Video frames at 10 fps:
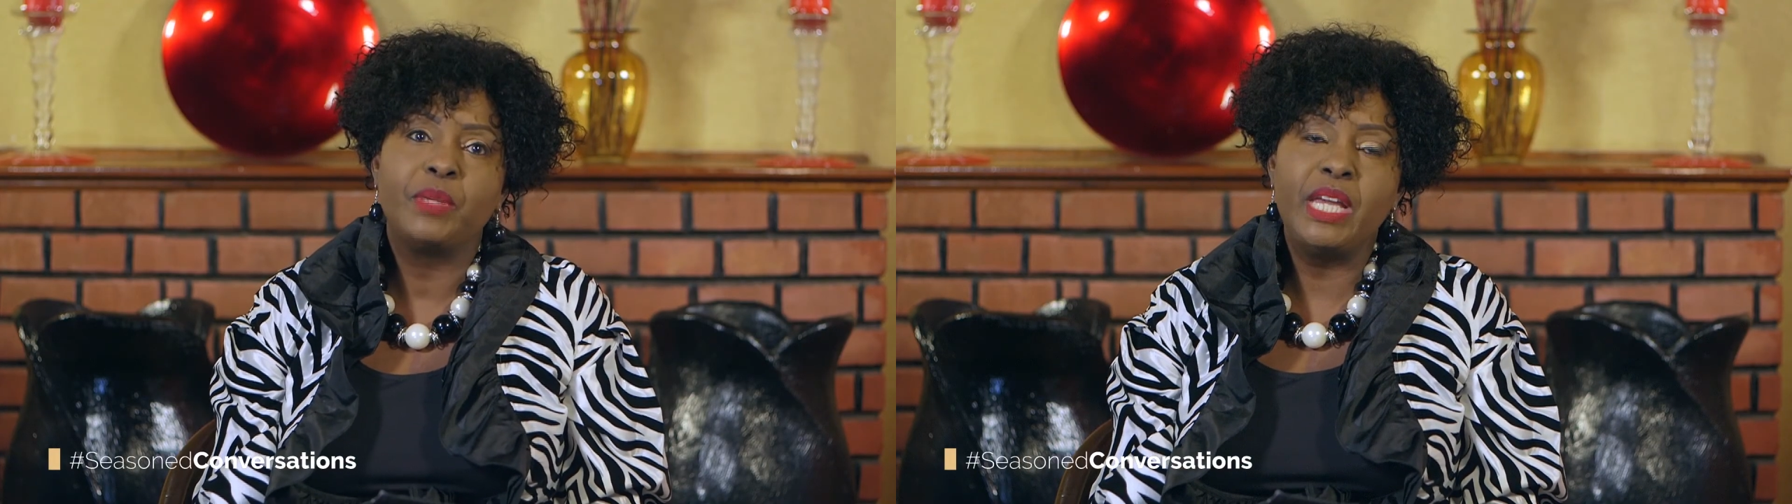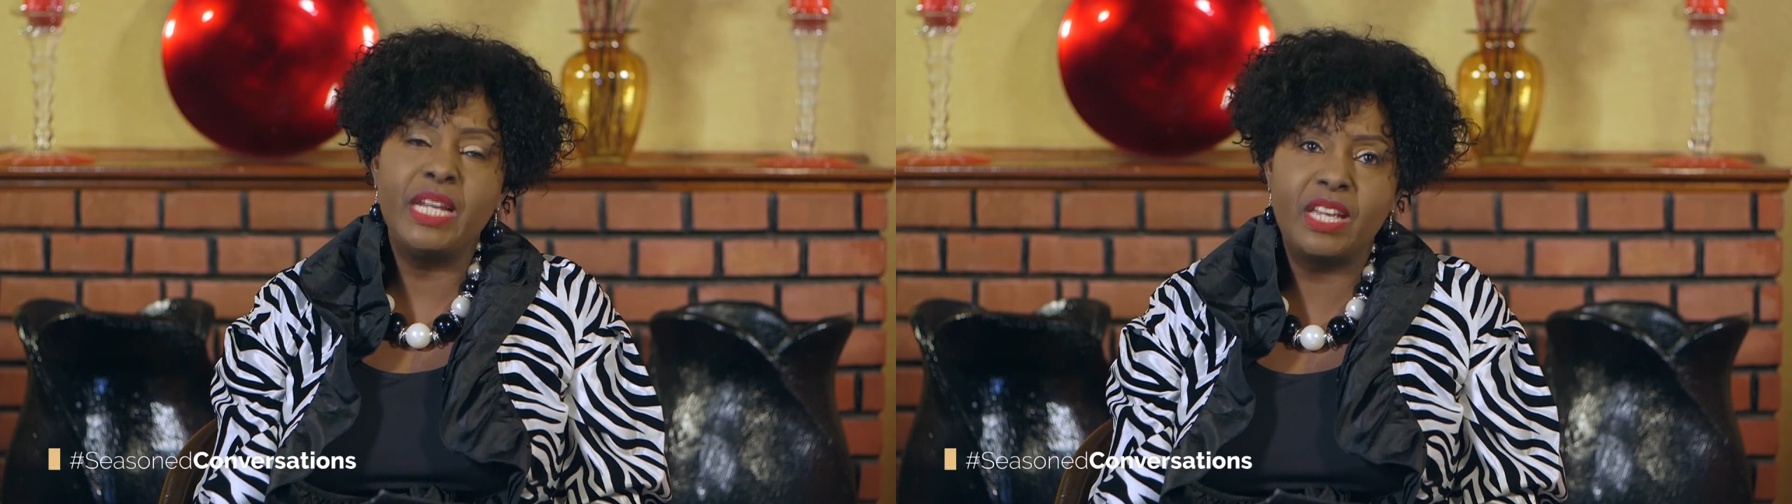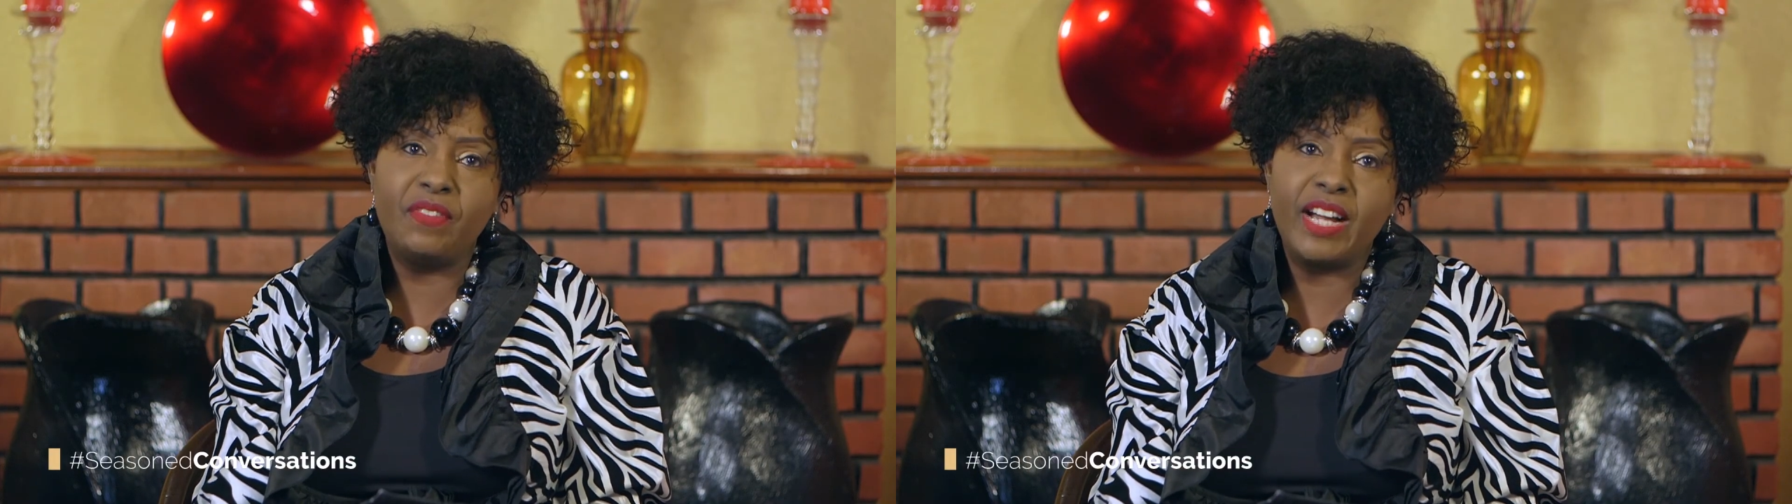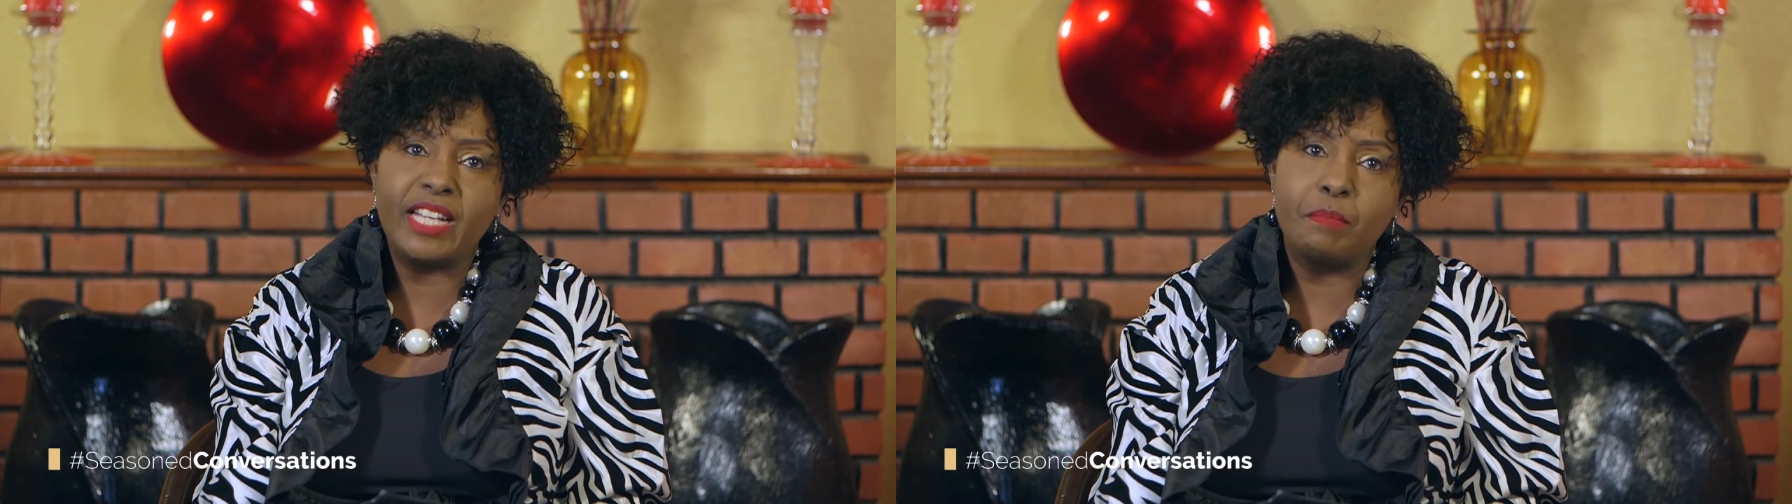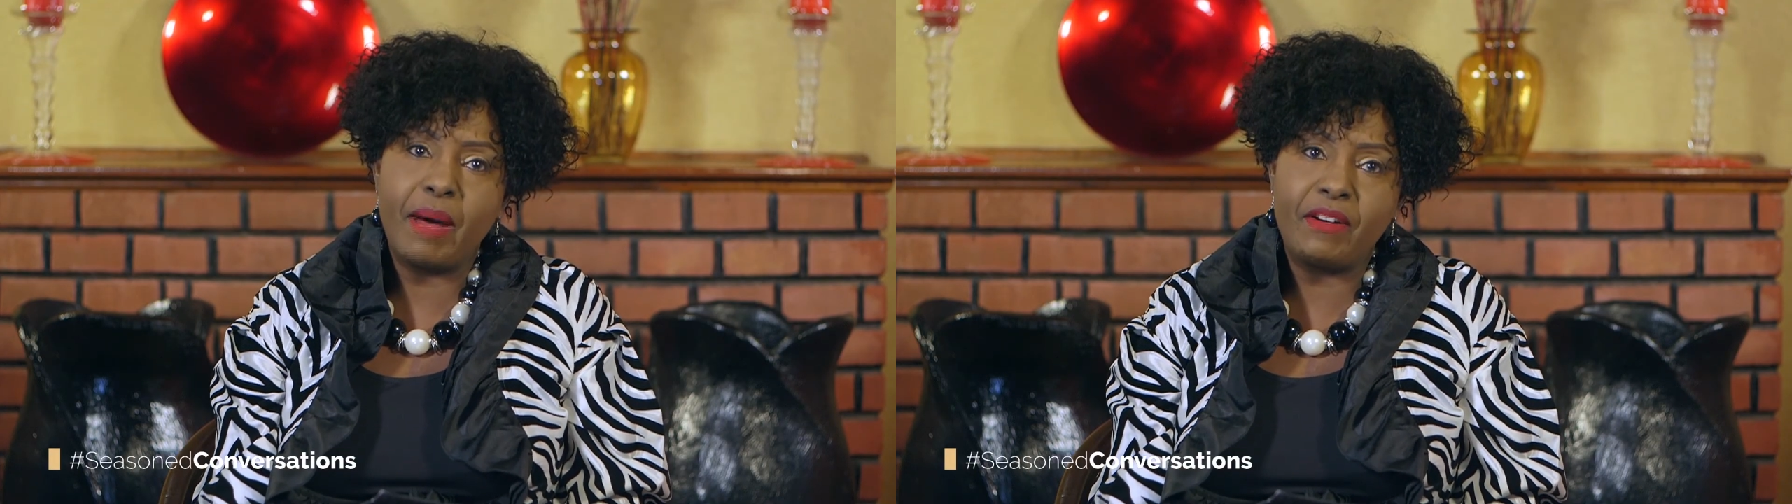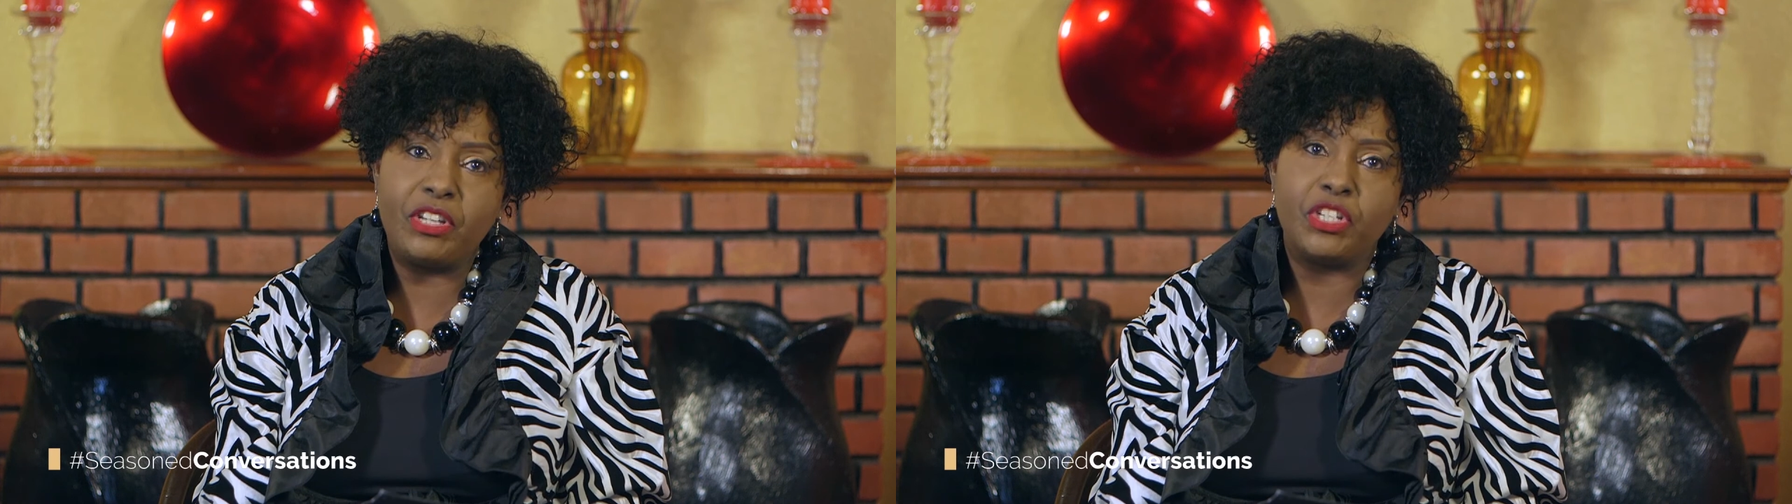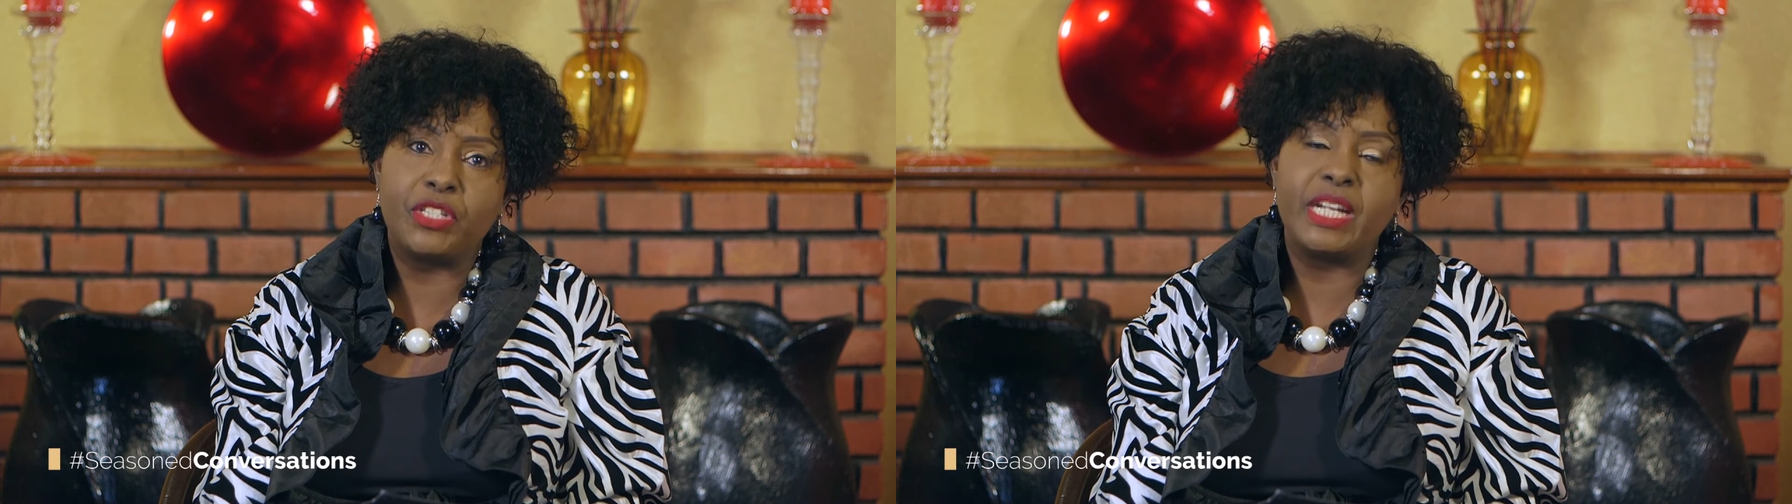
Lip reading: In giving us marriages